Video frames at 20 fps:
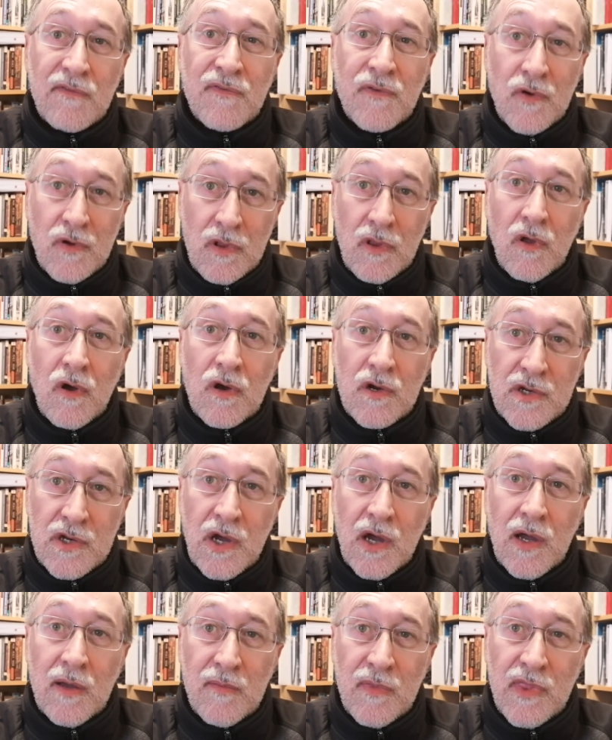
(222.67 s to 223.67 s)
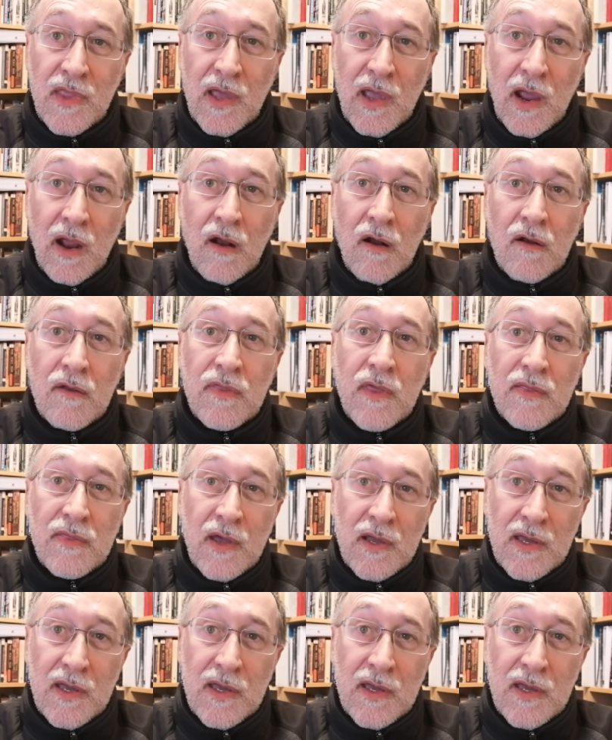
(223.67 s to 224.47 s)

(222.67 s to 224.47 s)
for a long time in the air that,